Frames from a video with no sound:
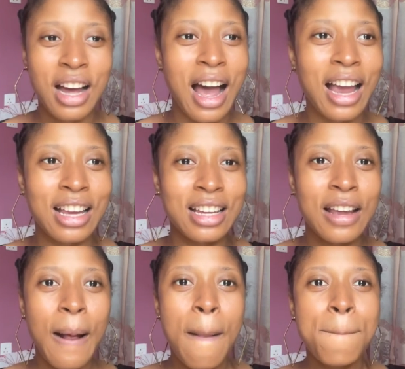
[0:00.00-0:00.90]

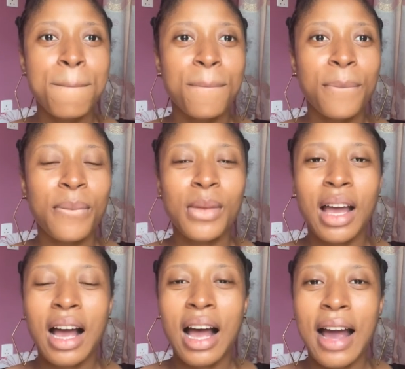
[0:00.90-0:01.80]

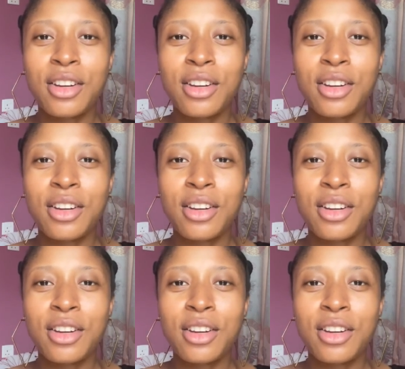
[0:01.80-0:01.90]
I